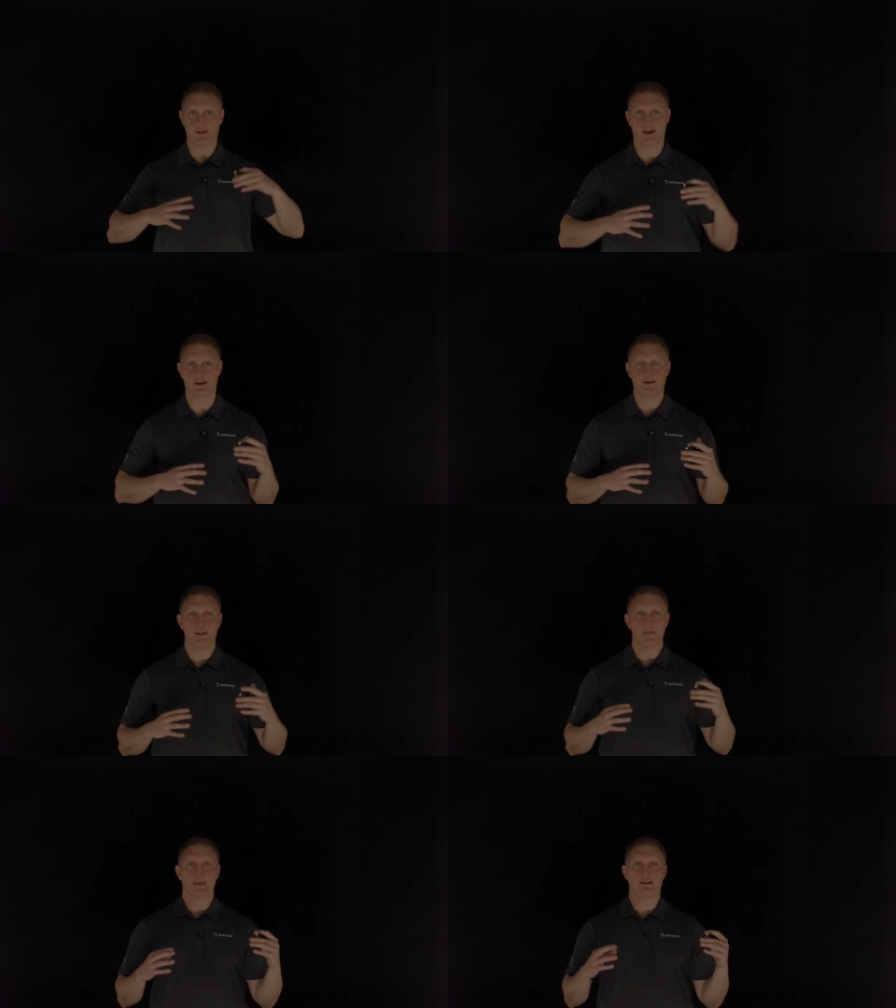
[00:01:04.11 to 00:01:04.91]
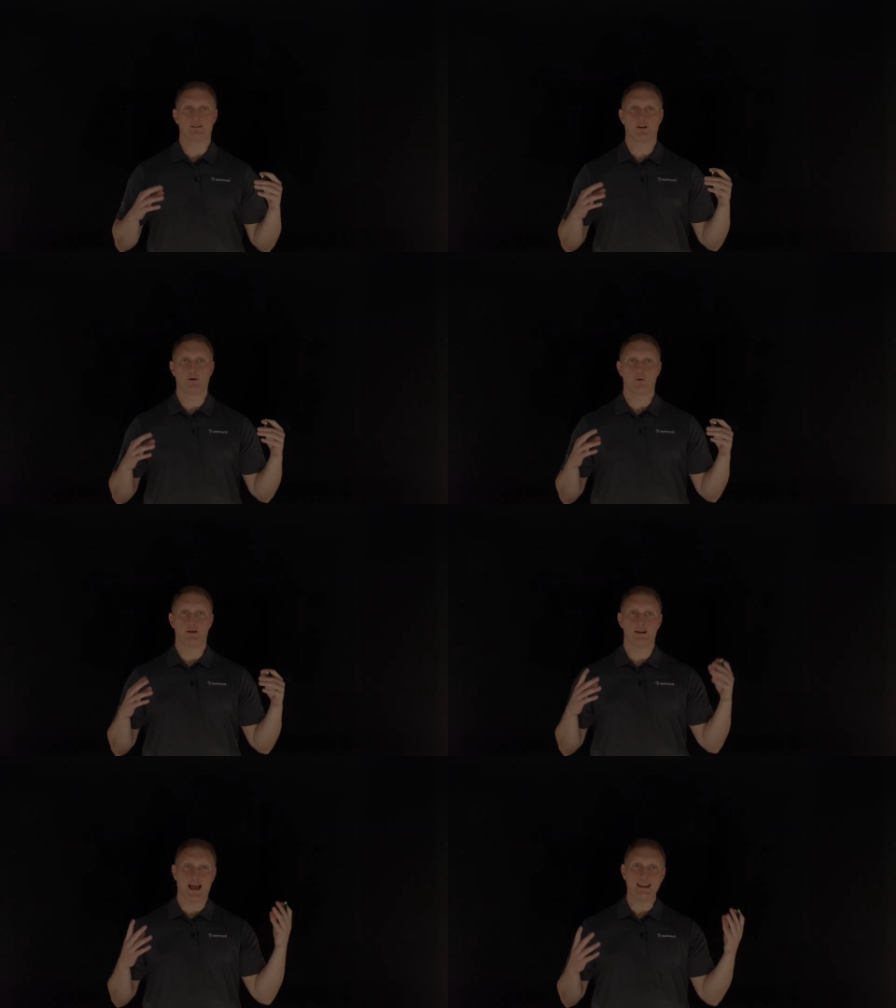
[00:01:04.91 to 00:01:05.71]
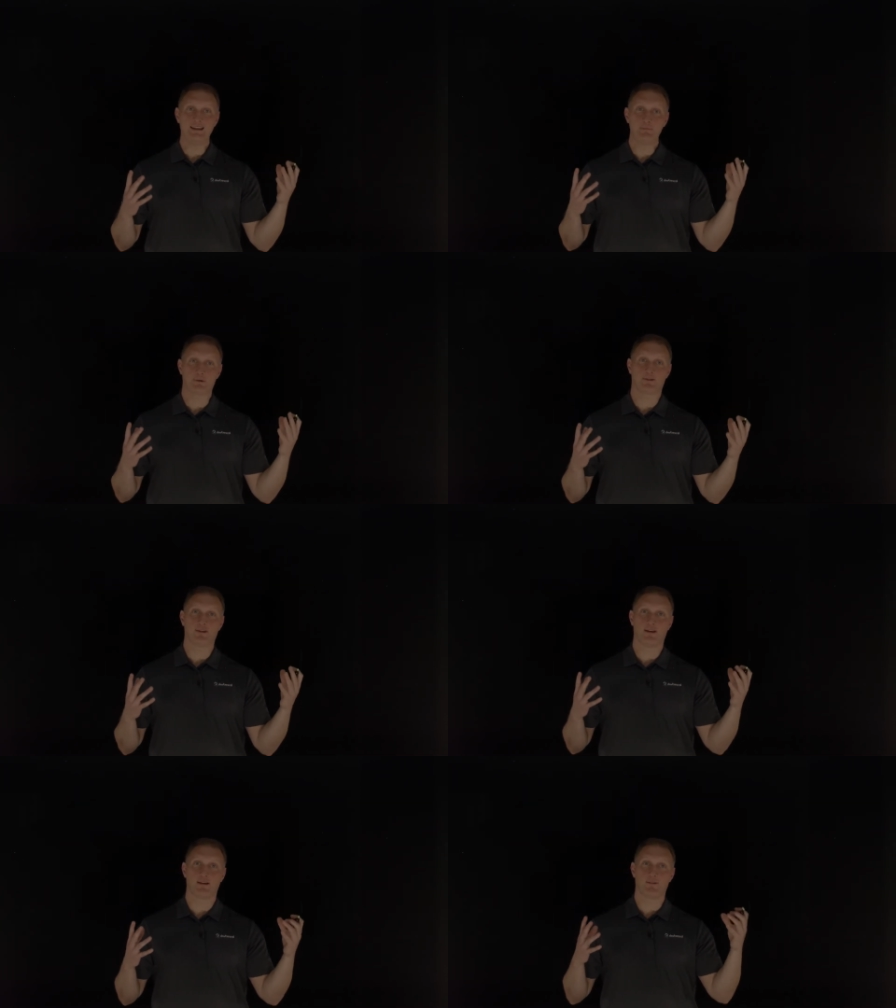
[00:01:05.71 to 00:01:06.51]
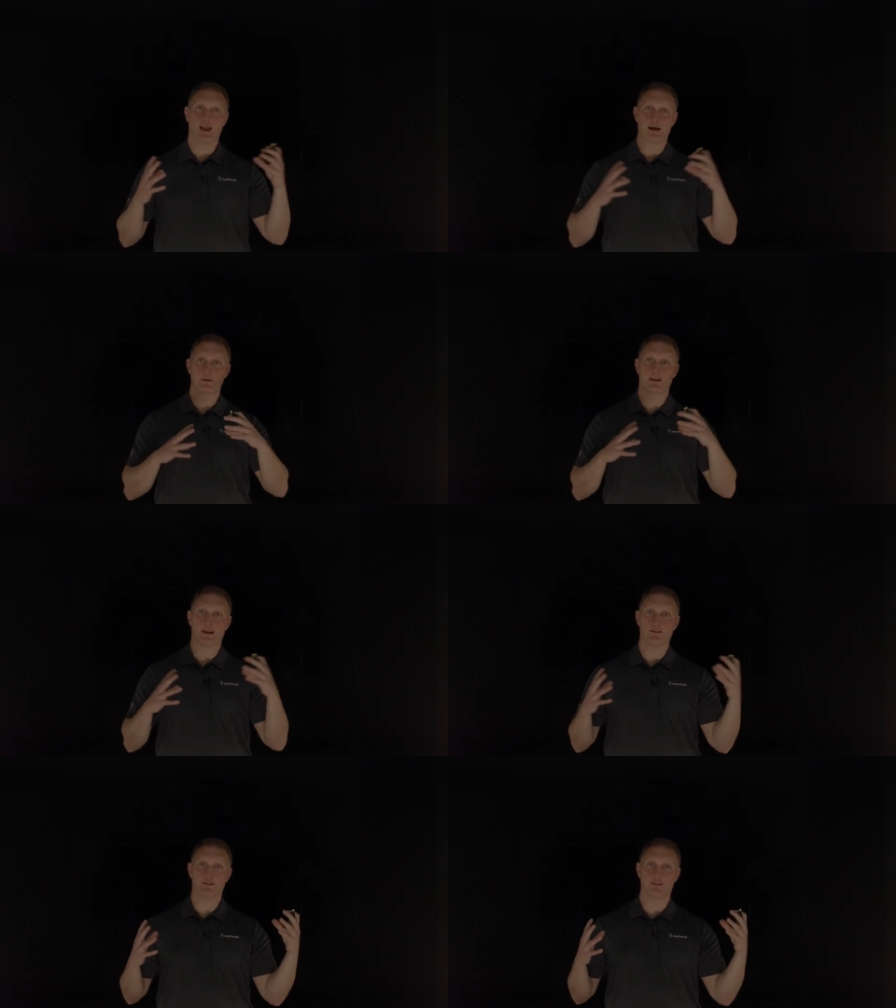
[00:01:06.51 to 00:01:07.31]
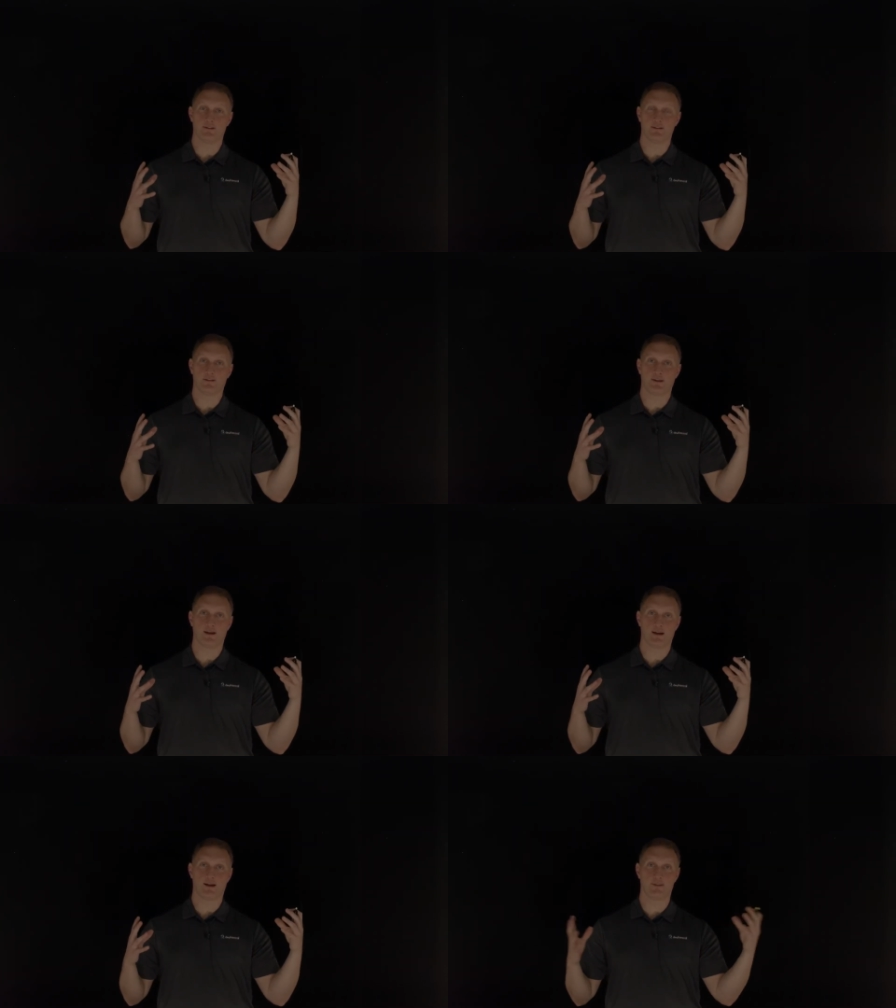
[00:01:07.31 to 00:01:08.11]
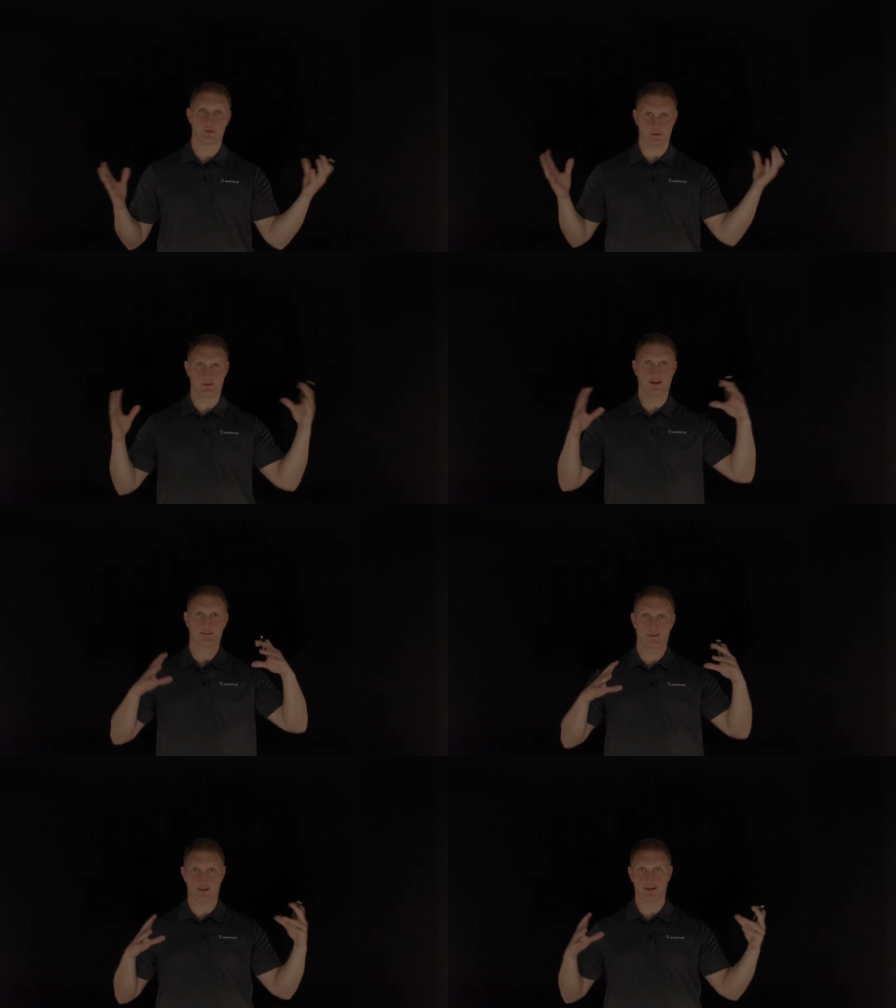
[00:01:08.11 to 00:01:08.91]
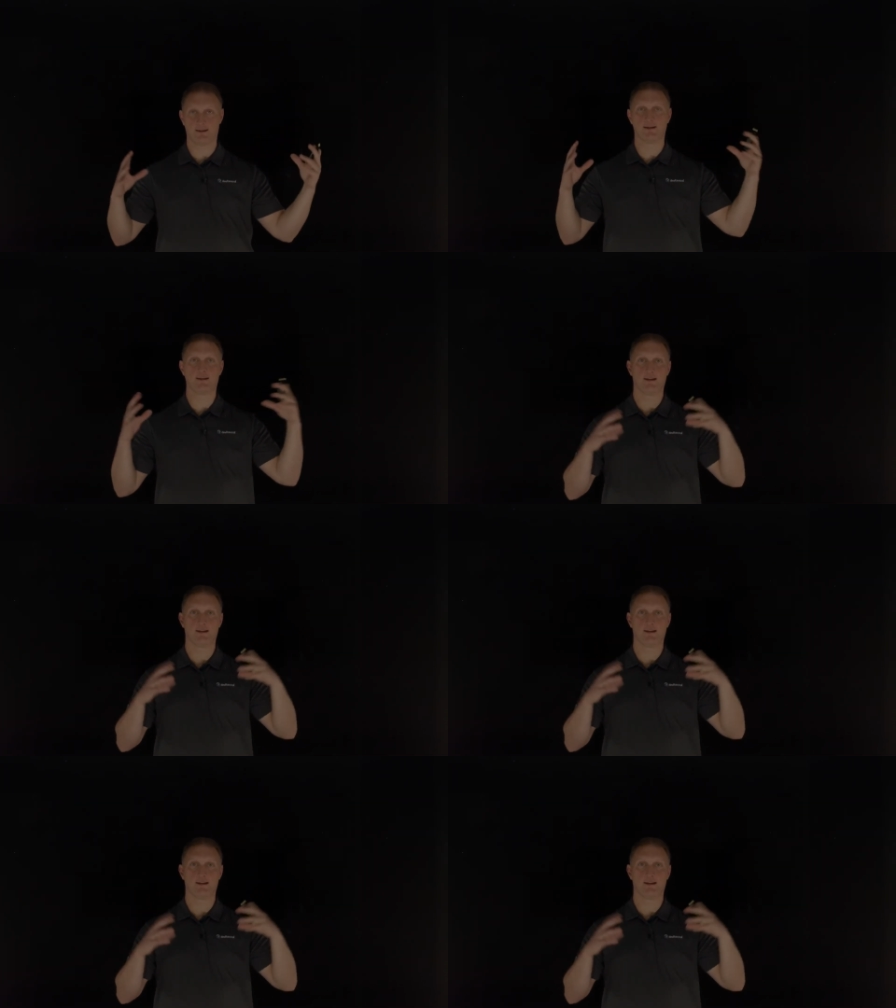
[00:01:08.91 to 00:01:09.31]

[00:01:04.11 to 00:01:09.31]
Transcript: that. And so ninety percent of the applications uh, that were tested and,